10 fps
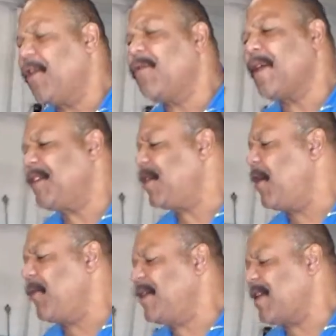on, it's
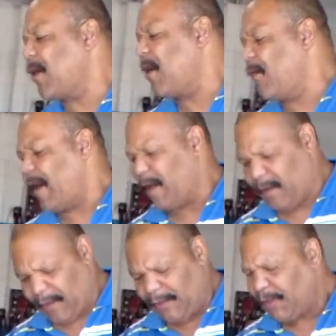on the mid cycle already.
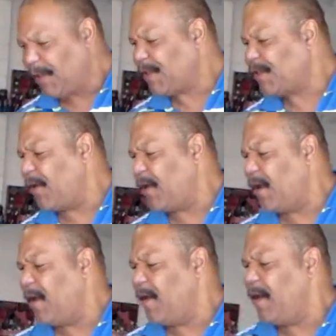So you just turn it
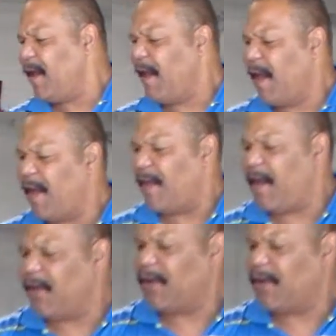on, and there